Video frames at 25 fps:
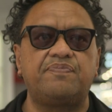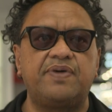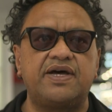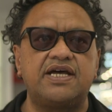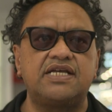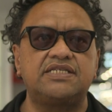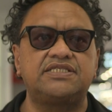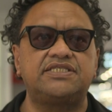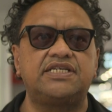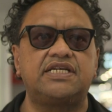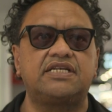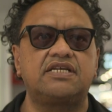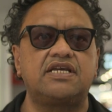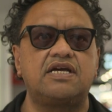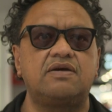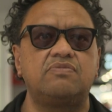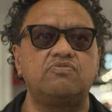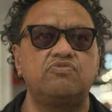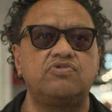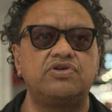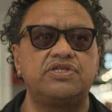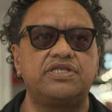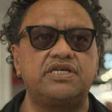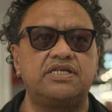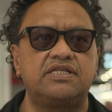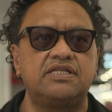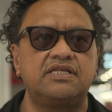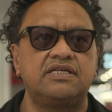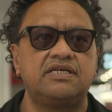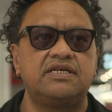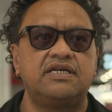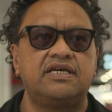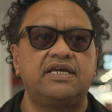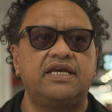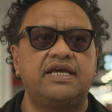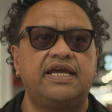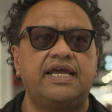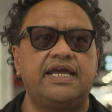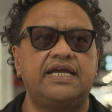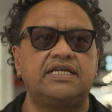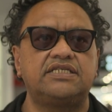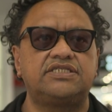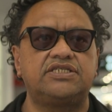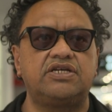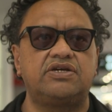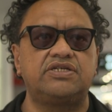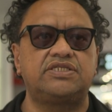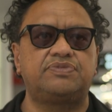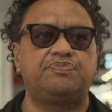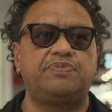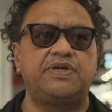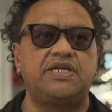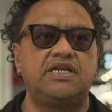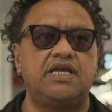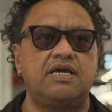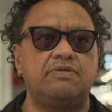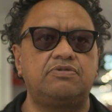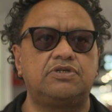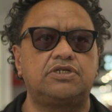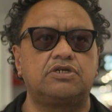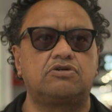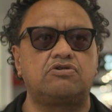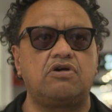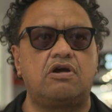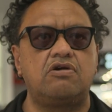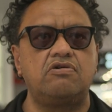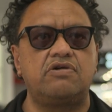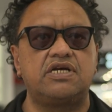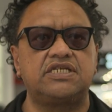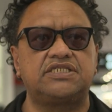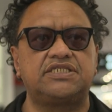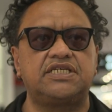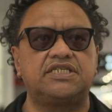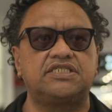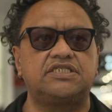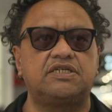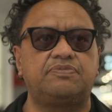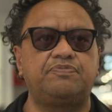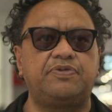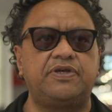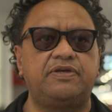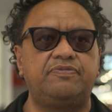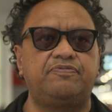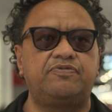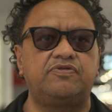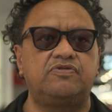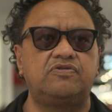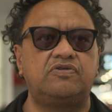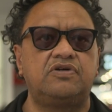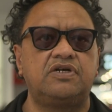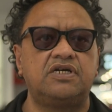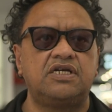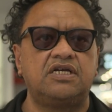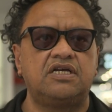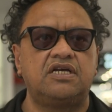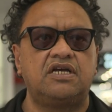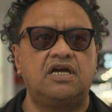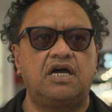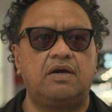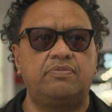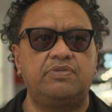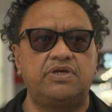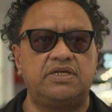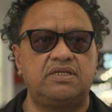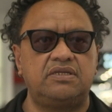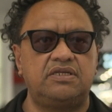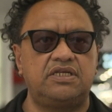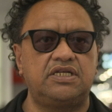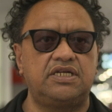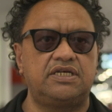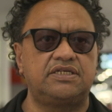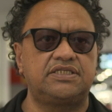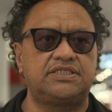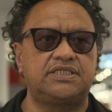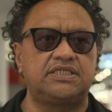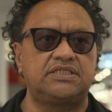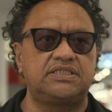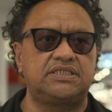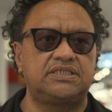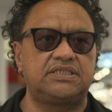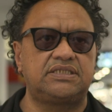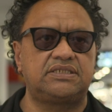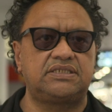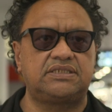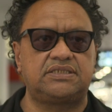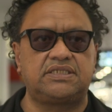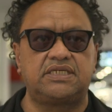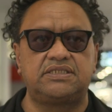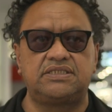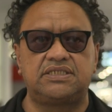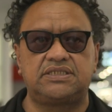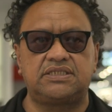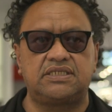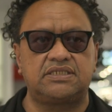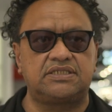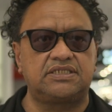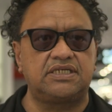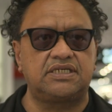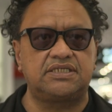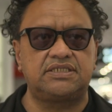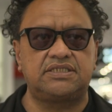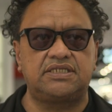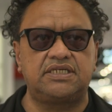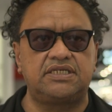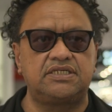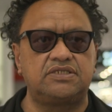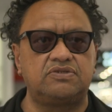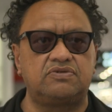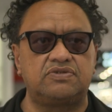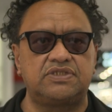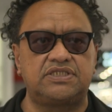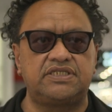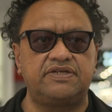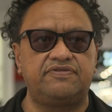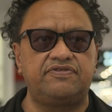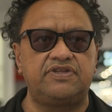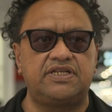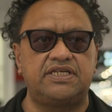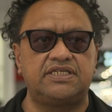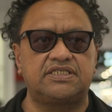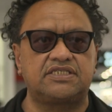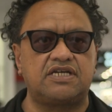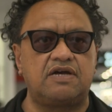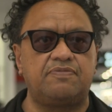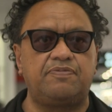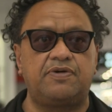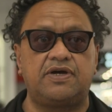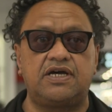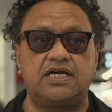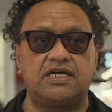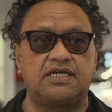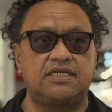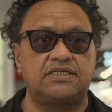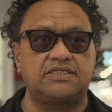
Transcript: parts that come with it, and so it's been able to grow us as a people. I mean, you know, since the 60s or 70s, kapa haka